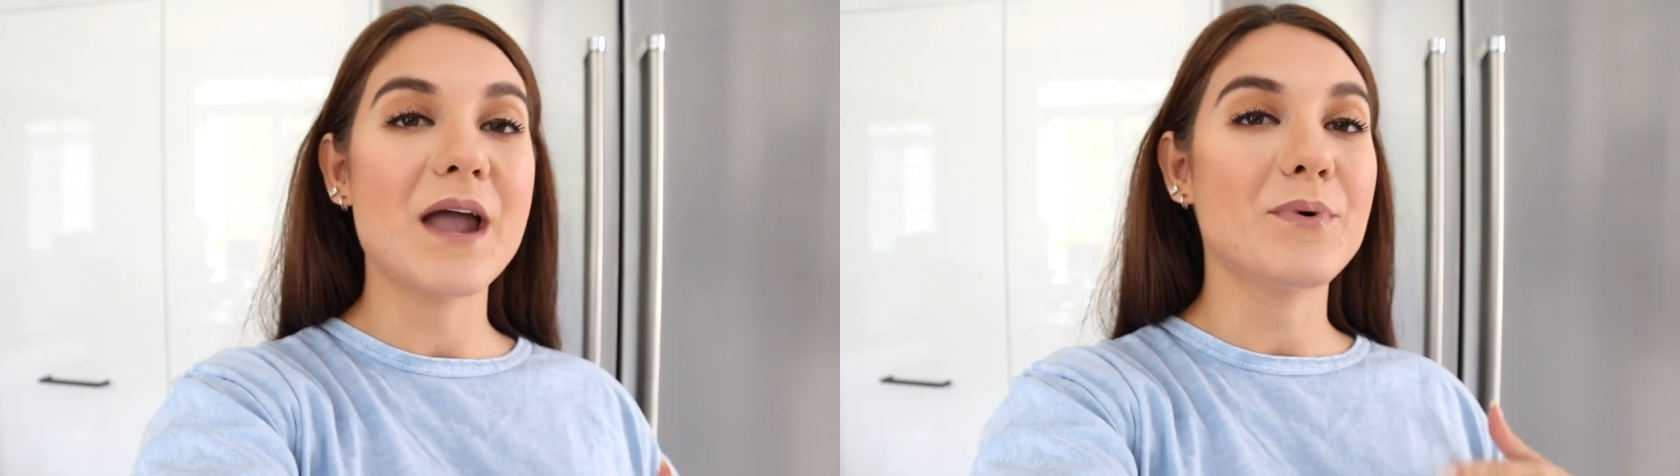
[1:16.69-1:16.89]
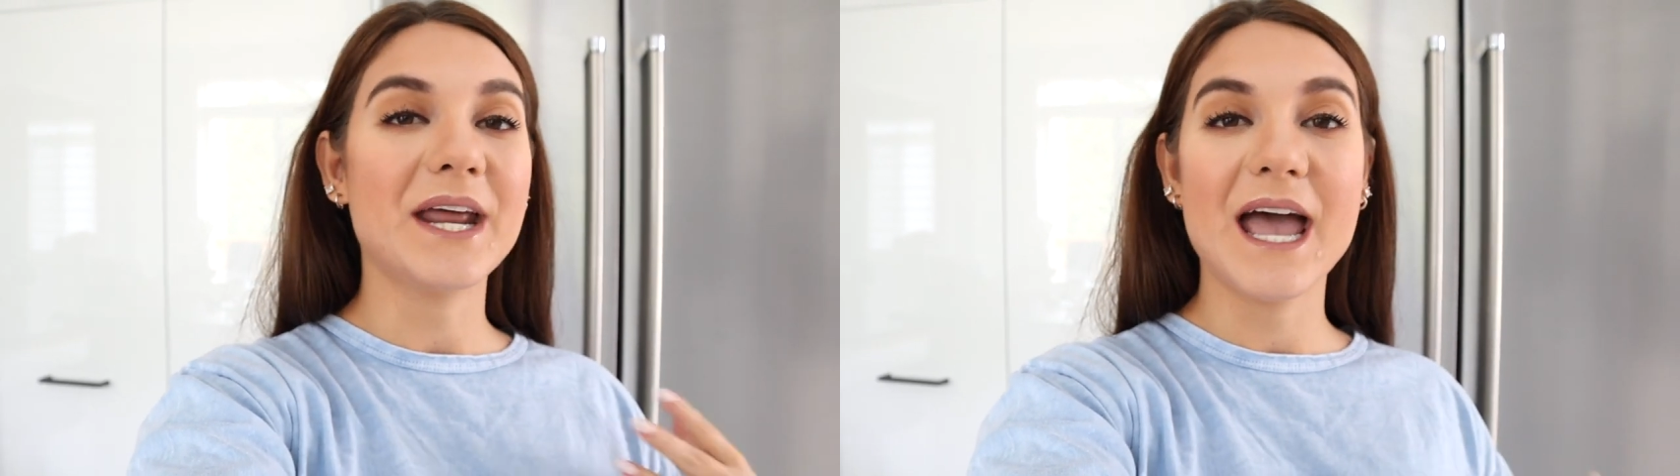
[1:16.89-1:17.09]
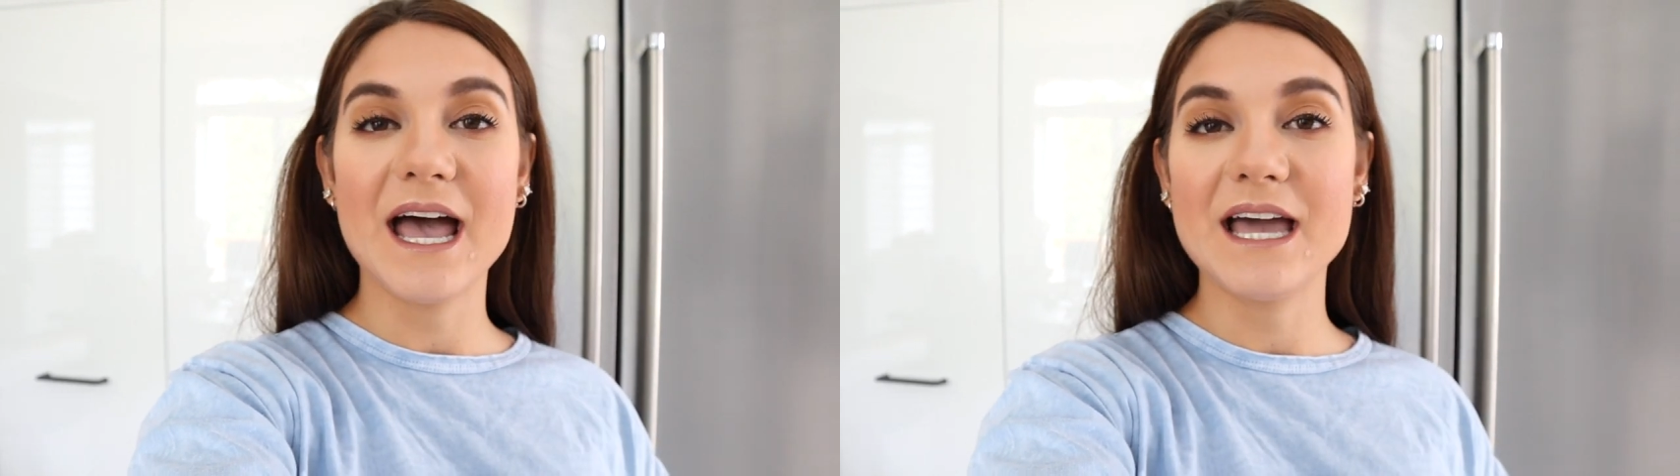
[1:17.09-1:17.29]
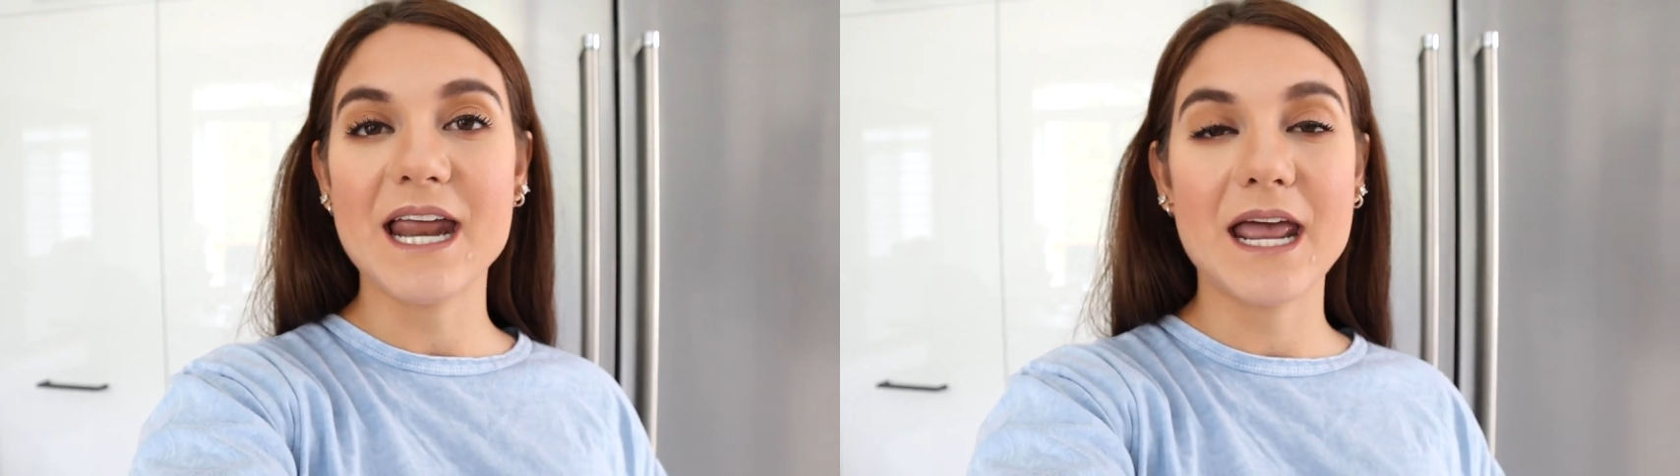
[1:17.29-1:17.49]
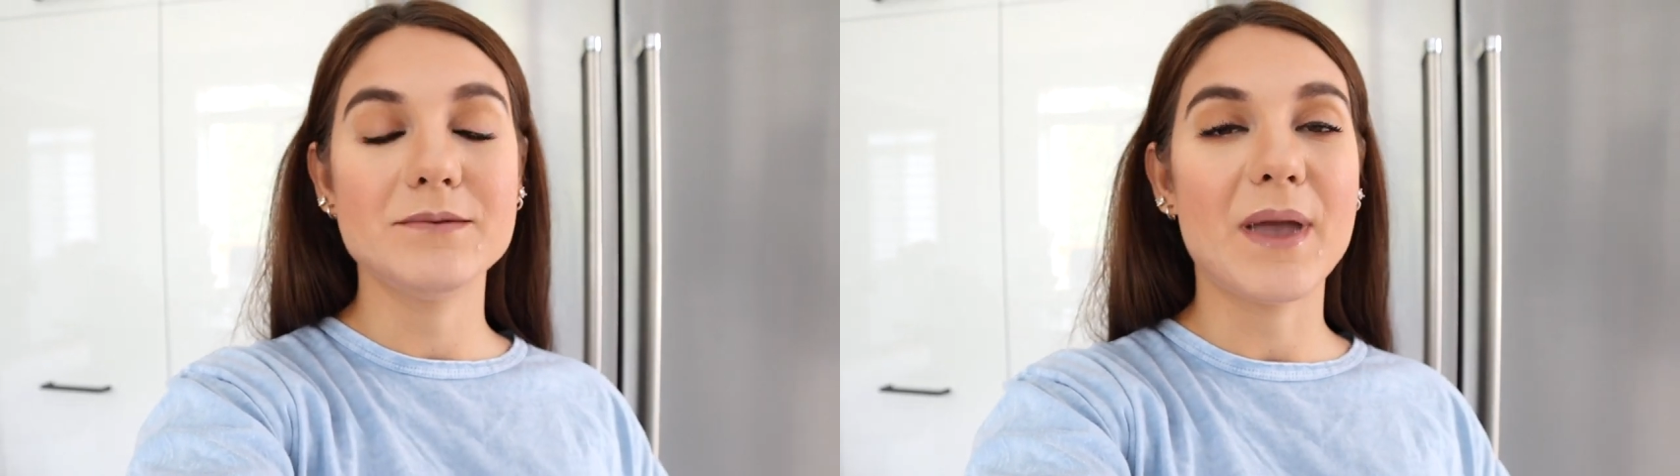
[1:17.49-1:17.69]
I went
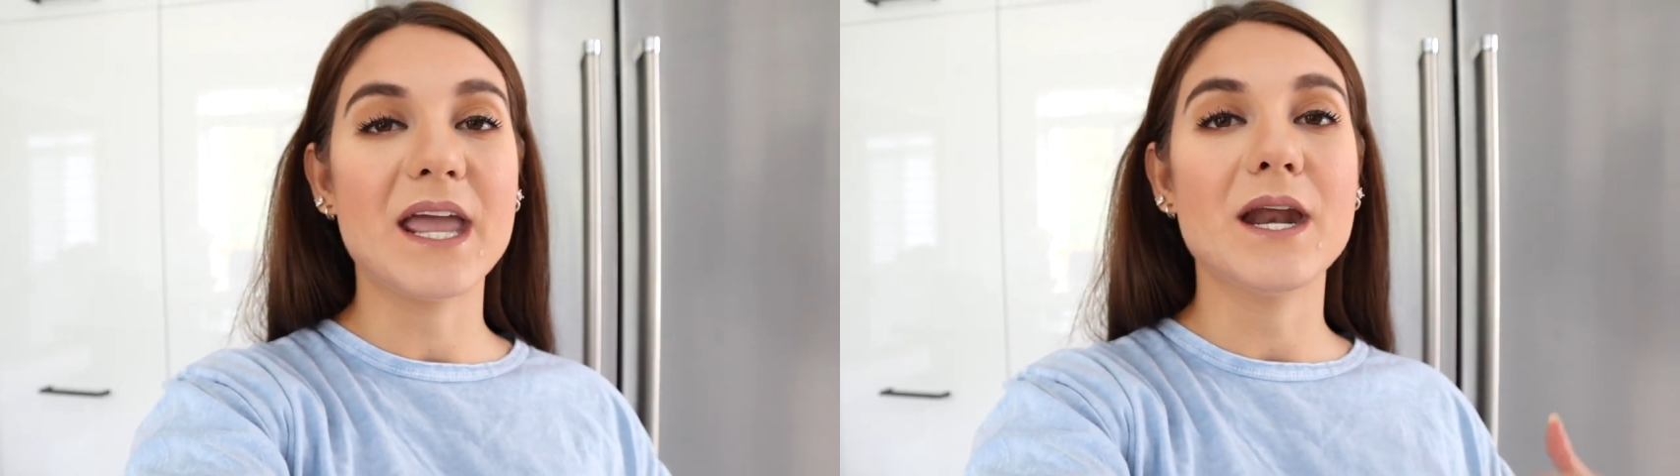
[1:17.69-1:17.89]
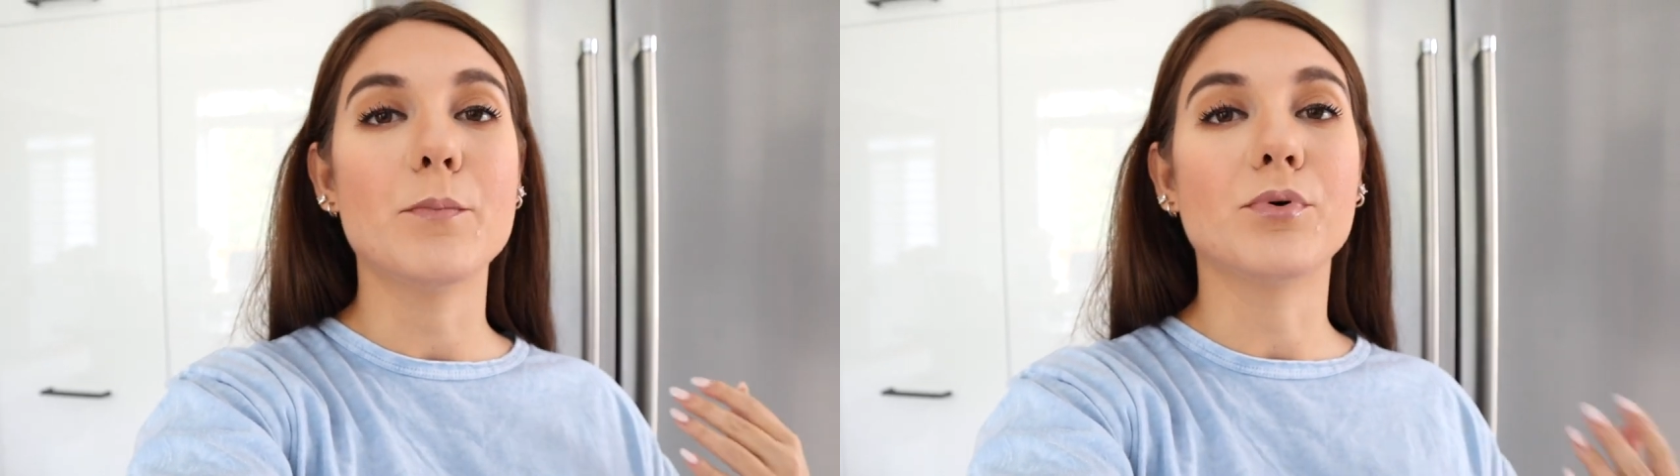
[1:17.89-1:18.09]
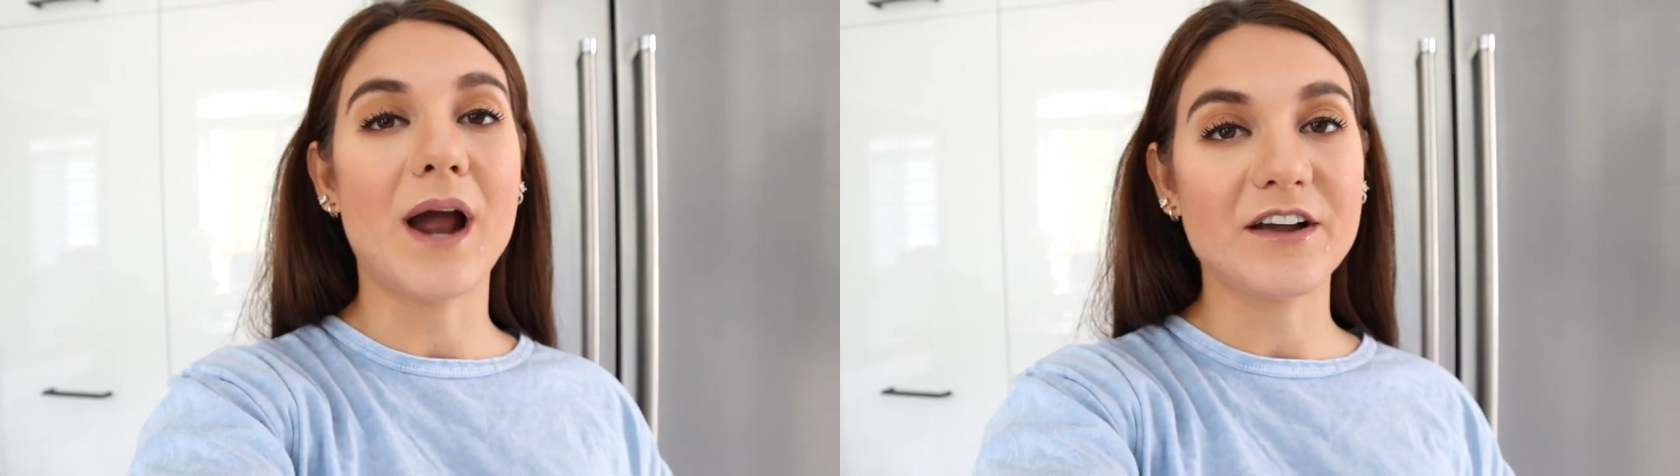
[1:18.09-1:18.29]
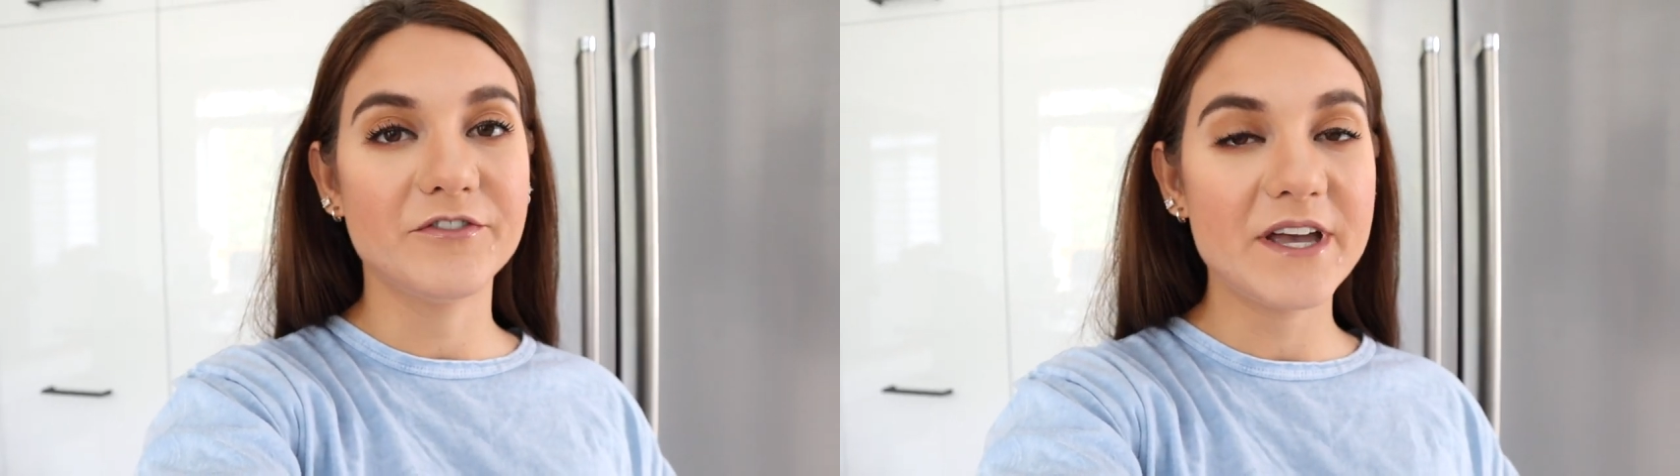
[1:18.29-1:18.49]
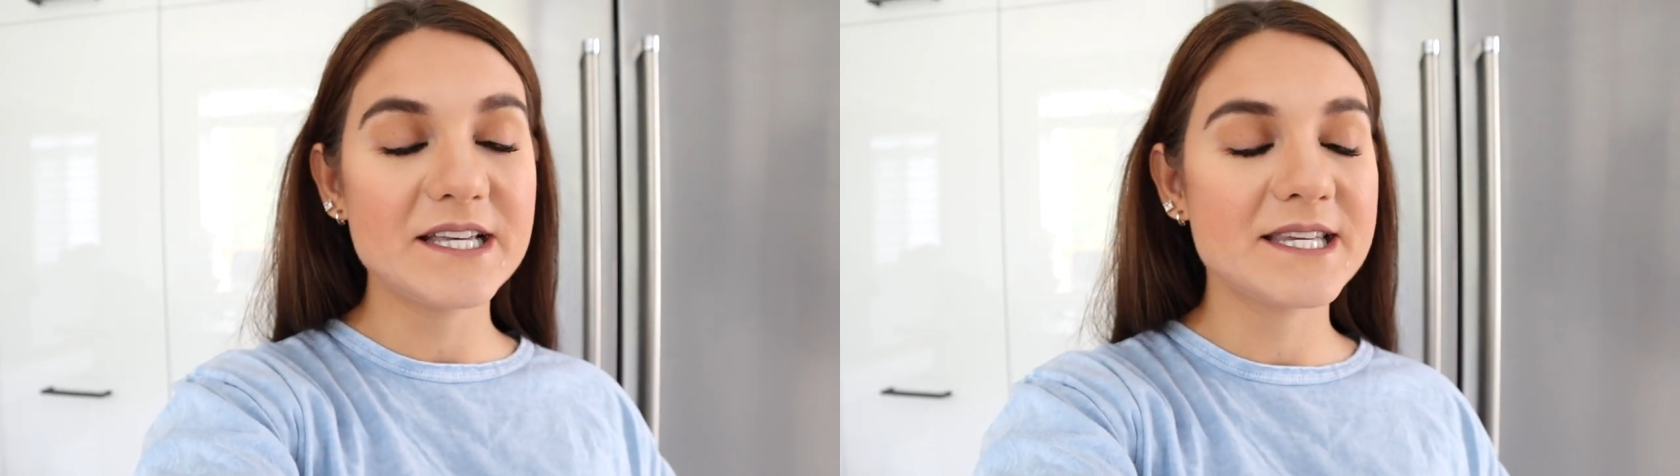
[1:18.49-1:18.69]
ahead and made
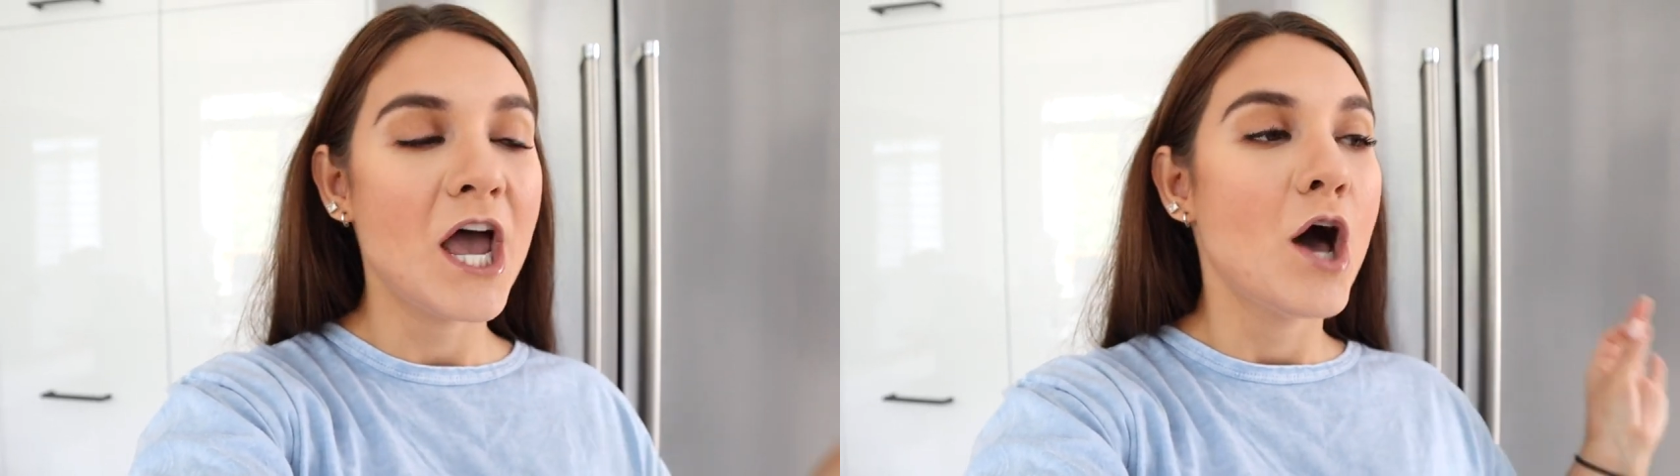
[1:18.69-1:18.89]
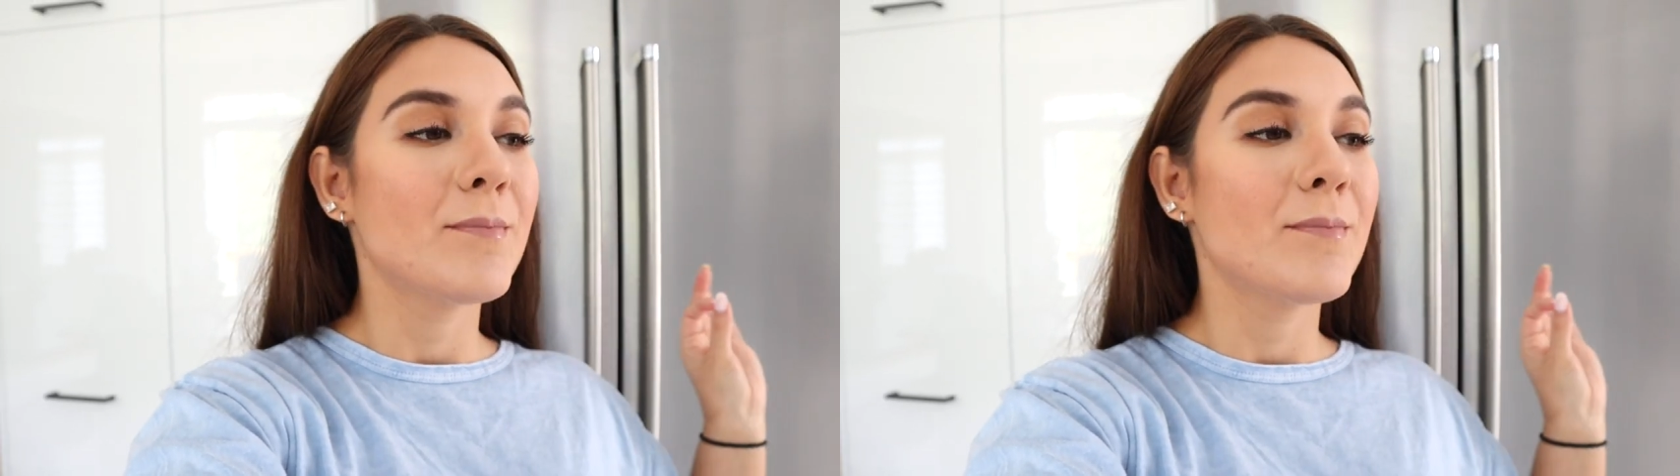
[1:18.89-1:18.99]
breakfast.